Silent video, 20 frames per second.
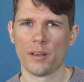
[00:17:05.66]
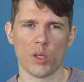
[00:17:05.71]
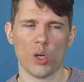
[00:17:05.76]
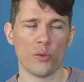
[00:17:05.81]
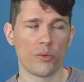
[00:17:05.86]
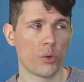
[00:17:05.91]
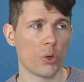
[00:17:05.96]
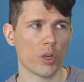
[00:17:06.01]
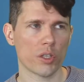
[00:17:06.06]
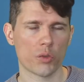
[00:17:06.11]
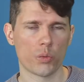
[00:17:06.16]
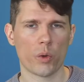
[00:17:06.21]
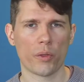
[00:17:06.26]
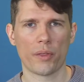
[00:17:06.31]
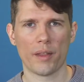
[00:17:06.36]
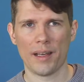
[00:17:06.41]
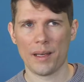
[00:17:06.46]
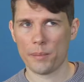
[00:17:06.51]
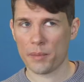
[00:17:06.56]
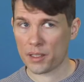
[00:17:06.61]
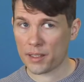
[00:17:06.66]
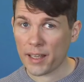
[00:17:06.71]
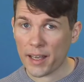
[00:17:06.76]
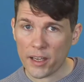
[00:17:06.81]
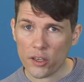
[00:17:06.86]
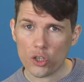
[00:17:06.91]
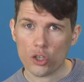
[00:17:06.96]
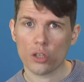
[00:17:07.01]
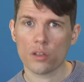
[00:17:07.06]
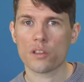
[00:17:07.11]
of course with the
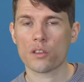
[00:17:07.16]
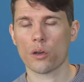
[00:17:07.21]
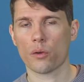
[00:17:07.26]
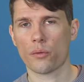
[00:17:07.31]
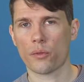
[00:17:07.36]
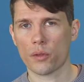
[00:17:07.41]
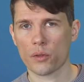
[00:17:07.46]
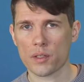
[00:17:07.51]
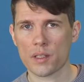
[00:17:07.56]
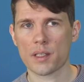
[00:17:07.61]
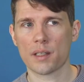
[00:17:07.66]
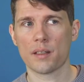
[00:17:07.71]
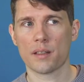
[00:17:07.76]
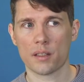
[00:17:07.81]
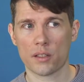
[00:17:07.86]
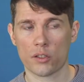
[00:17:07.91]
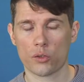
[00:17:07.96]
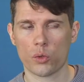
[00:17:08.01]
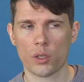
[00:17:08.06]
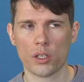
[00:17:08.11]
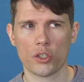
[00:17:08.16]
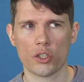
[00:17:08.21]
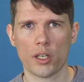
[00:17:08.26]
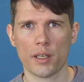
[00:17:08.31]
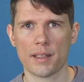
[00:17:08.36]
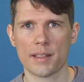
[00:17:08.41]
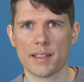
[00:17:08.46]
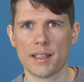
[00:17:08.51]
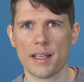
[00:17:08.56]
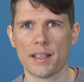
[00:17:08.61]
limitations of this string
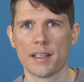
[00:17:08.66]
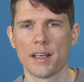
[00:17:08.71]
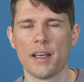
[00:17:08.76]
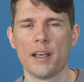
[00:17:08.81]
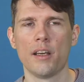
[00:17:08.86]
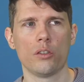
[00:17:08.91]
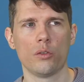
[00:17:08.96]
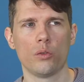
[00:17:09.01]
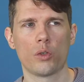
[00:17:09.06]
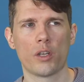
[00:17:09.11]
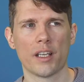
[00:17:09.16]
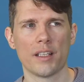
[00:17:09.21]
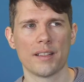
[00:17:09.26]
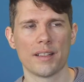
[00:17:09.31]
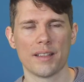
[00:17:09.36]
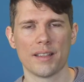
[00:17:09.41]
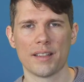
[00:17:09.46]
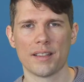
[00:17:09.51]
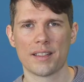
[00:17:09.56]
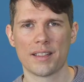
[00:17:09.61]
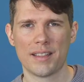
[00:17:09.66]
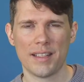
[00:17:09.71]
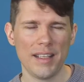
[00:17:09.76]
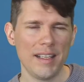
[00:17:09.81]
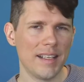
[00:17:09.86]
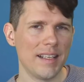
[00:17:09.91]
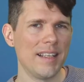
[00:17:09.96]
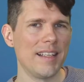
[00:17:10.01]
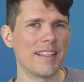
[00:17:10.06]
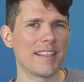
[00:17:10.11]
set, you can
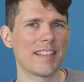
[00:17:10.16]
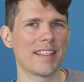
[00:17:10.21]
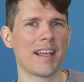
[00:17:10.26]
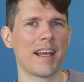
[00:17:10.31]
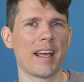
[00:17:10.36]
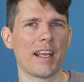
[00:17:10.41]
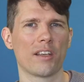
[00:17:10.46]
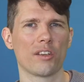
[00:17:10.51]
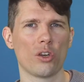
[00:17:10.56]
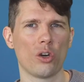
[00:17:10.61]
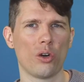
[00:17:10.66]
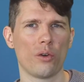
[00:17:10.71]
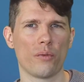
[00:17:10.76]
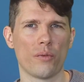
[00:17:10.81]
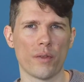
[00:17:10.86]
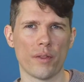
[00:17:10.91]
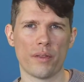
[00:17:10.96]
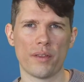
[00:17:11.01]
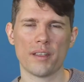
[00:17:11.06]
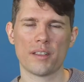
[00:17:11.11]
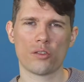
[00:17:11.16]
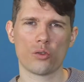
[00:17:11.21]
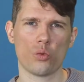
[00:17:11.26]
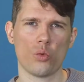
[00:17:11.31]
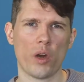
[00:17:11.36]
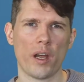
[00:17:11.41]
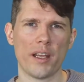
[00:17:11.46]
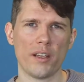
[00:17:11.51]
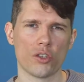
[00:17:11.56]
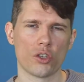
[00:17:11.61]
still inside of this
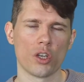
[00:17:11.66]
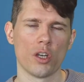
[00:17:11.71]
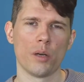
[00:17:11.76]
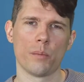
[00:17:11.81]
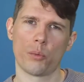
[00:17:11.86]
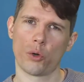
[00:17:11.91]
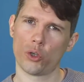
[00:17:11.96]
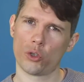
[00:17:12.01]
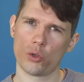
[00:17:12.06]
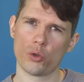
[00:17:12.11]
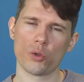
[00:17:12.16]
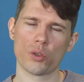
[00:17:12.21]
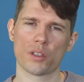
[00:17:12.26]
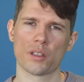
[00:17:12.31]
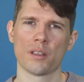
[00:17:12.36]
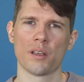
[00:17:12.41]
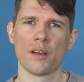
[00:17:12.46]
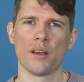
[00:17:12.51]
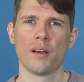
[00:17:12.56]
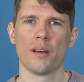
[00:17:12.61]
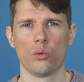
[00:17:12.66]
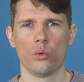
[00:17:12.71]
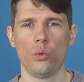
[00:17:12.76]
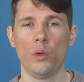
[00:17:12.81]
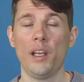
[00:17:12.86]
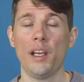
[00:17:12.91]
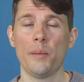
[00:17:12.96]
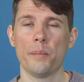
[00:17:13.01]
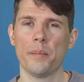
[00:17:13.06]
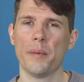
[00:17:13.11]
range produce
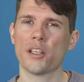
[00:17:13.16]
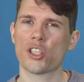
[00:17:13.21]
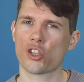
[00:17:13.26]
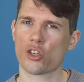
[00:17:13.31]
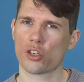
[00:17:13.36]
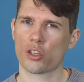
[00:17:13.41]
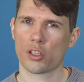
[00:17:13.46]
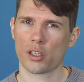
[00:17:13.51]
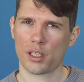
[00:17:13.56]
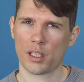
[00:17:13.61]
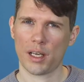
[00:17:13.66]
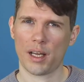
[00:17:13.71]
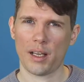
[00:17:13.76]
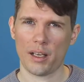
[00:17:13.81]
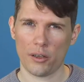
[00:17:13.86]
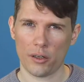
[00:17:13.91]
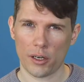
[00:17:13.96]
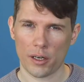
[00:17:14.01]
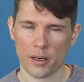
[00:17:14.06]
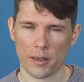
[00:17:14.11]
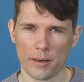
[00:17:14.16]
really much color.